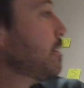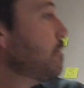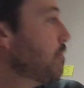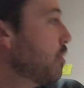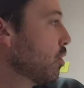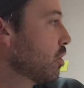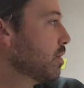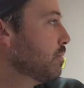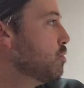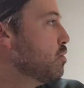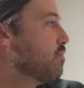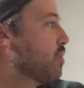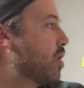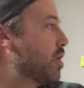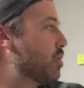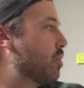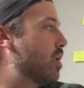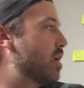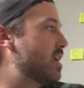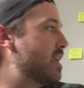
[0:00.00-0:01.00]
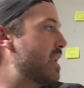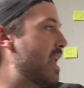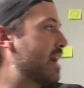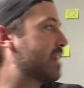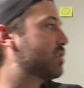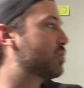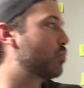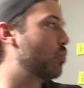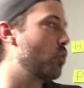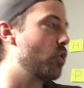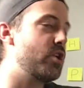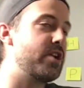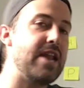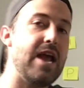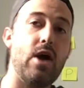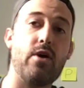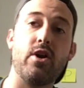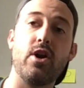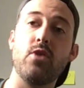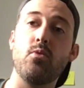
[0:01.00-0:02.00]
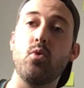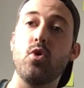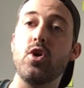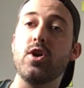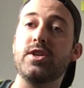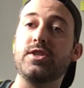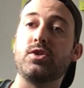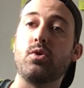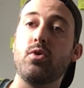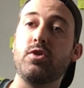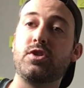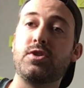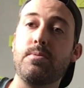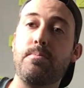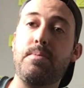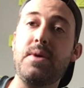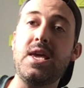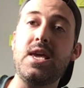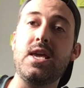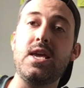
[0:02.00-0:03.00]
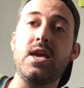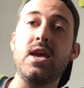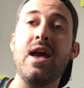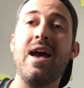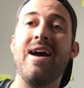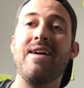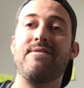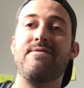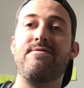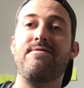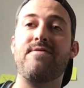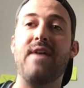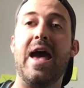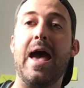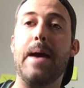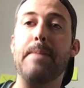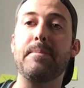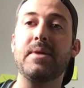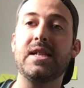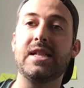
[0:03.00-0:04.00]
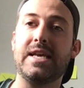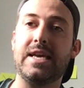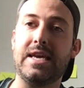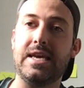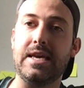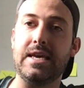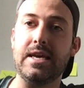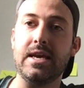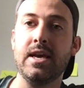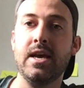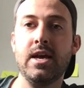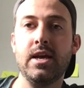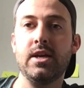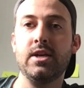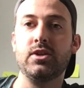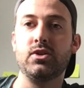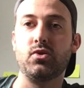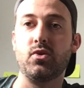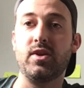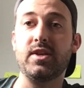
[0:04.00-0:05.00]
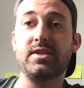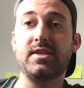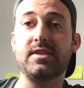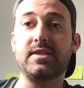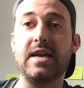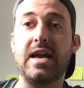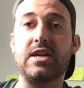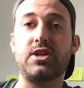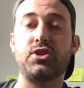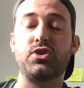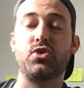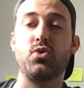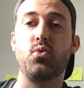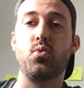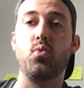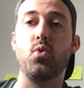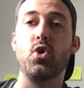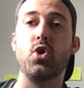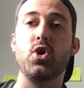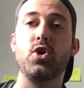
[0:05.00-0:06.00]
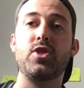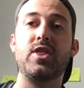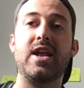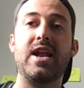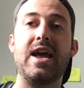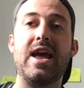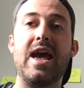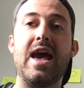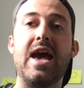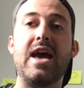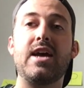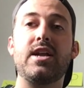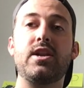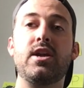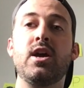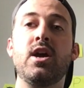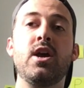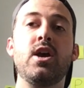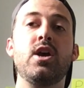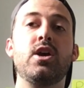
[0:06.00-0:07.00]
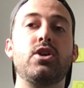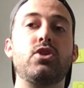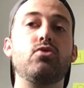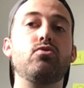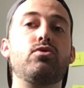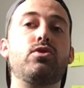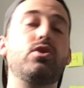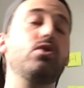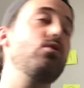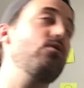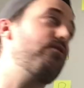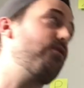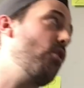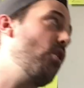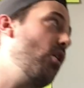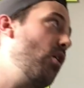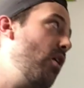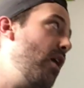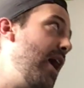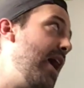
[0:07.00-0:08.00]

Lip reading: But we're going to move on to our next word now. And our word is going to be family. So this is actually the word that I had you do for our